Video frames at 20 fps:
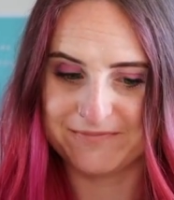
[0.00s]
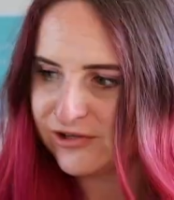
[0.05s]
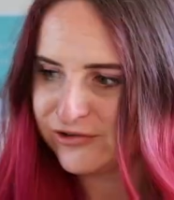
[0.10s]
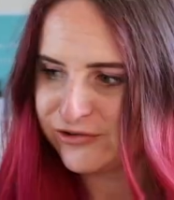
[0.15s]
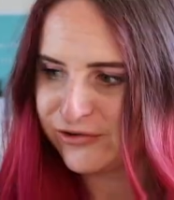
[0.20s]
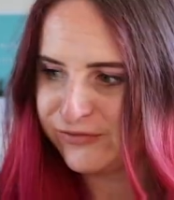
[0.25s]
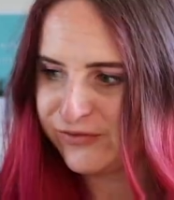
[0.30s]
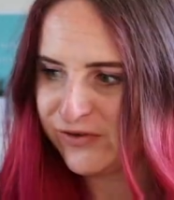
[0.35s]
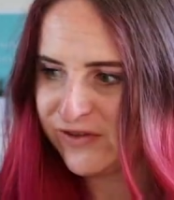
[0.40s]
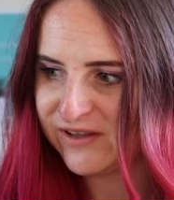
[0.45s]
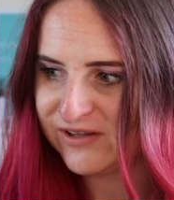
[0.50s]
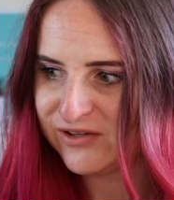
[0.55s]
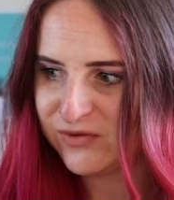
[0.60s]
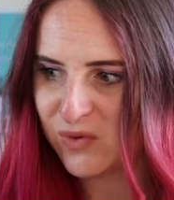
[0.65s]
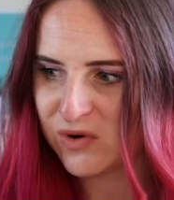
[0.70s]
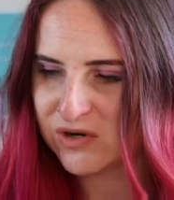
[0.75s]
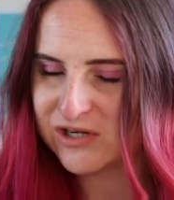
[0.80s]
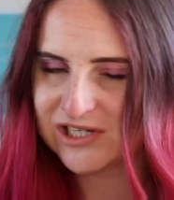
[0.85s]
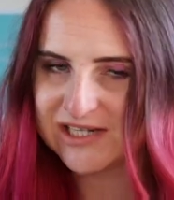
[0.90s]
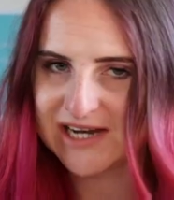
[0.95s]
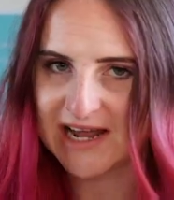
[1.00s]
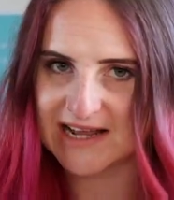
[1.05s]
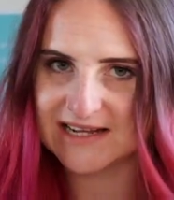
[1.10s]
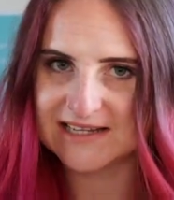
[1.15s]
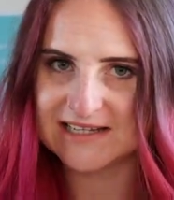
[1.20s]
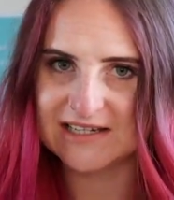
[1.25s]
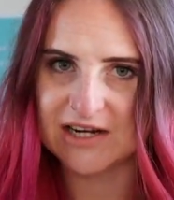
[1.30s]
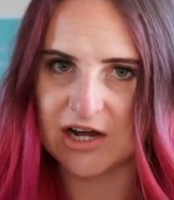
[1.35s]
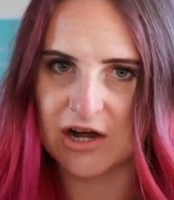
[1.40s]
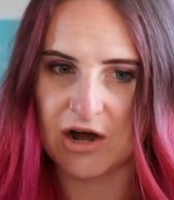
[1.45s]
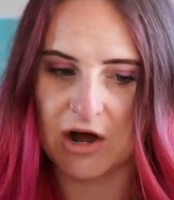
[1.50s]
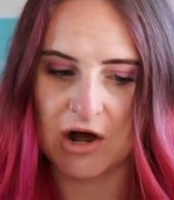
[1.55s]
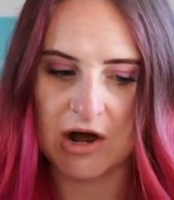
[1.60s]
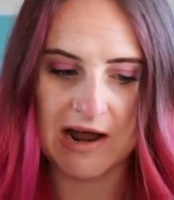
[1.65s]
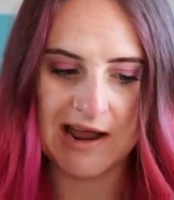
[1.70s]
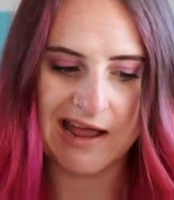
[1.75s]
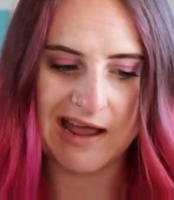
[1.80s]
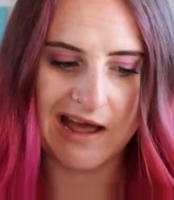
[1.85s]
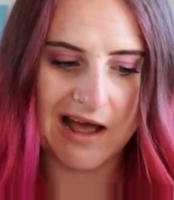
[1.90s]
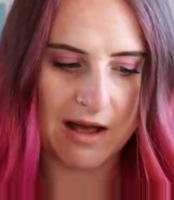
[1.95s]
So for this swatch test,
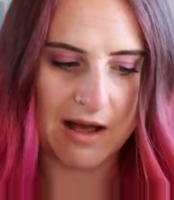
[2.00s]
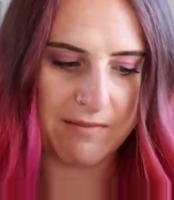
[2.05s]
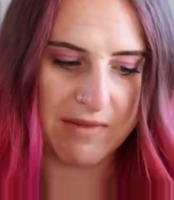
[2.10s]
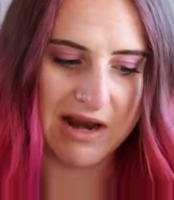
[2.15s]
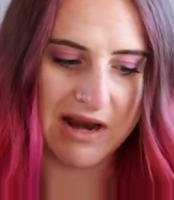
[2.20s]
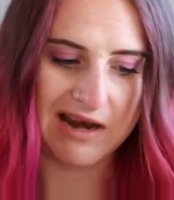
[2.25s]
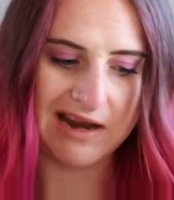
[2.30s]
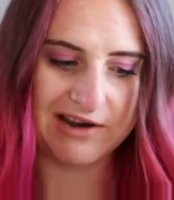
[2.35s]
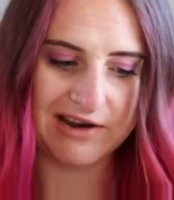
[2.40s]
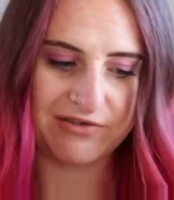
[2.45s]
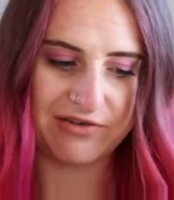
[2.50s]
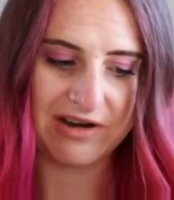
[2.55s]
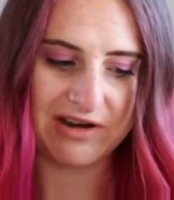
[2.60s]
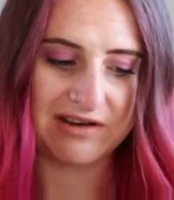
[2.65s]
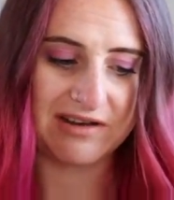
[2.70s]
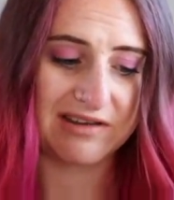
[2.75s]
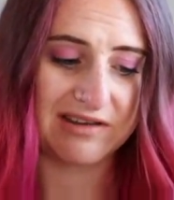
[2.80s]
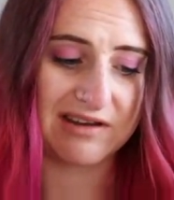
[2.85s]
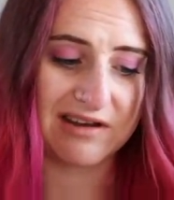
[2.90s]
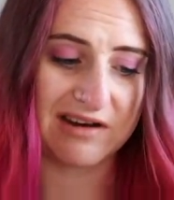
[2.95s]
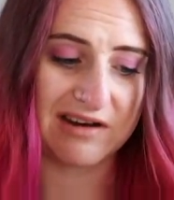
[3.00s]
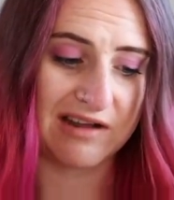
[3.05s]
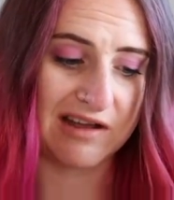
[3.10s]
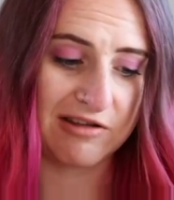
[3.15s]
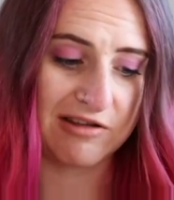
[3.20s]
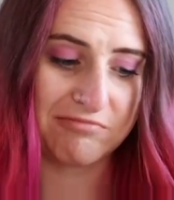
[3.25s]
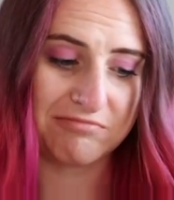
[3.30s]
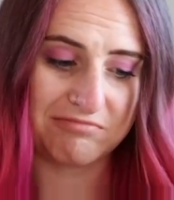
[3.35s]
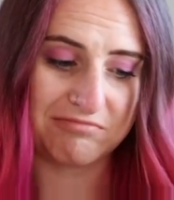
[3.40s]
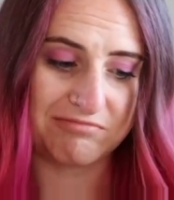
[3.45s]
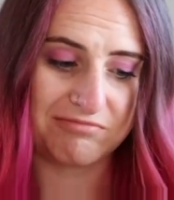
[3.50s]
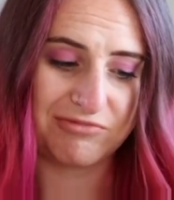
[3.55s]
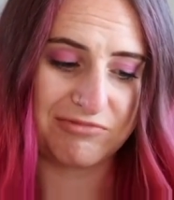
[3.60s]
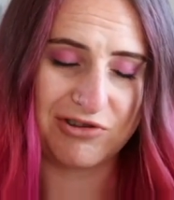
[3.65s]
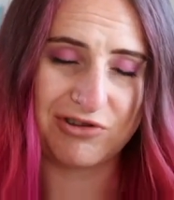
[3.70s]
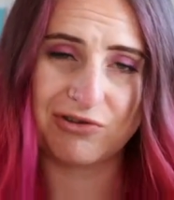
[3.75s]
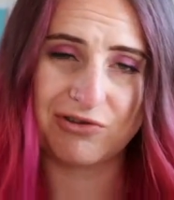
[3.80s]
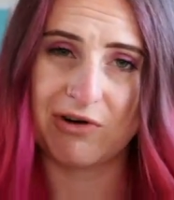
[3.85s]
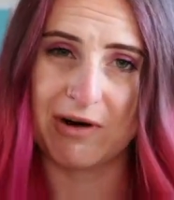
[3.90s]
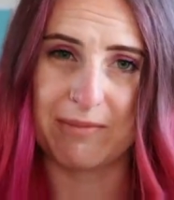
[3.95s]
I am literally just going to
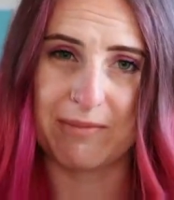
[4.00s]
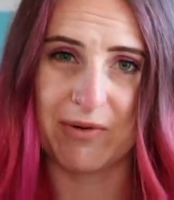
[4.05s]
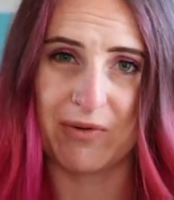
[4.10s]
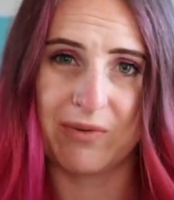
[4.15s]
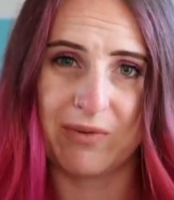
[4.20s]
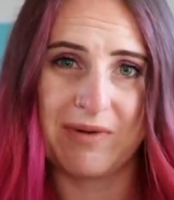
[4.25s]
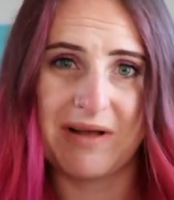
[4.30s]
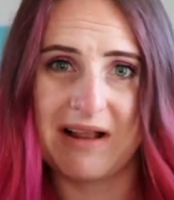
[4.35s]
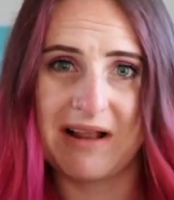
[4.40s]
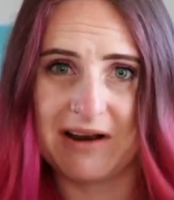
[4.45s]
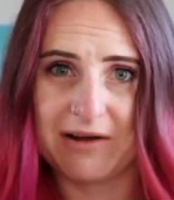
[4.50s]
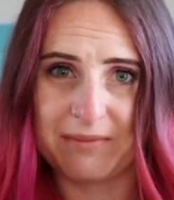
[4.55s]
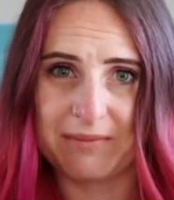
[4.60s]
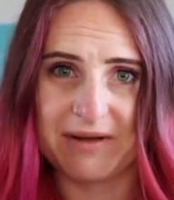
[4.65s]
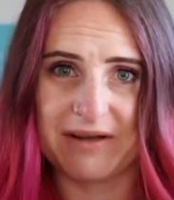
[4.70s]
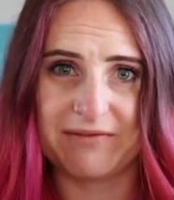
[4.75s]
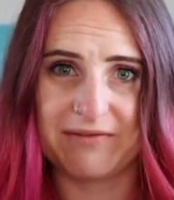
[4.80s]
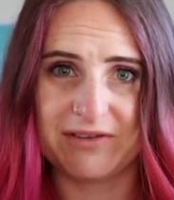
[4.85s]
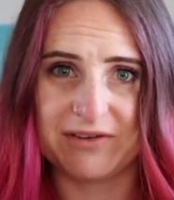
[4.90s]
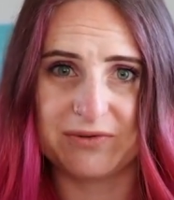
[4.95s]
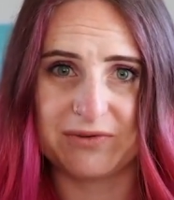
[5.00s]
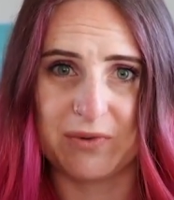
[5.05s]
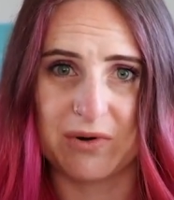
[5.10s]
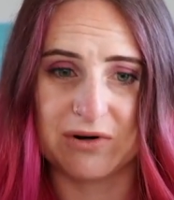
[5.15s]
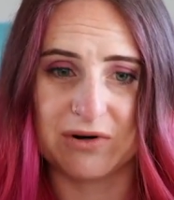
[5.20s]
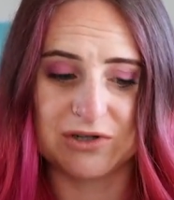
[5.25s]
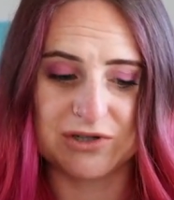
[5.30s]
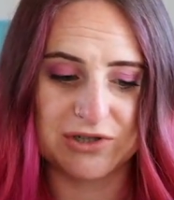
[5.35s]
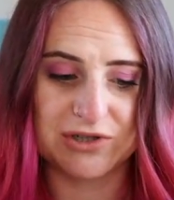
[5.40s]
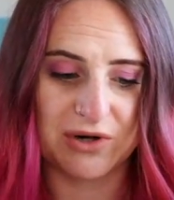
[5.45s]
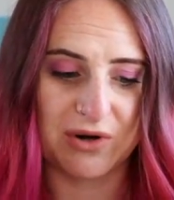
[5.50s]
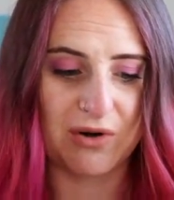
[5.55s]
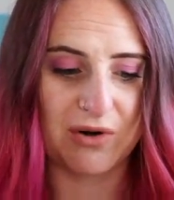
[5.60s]
scribble a little bit of the swatch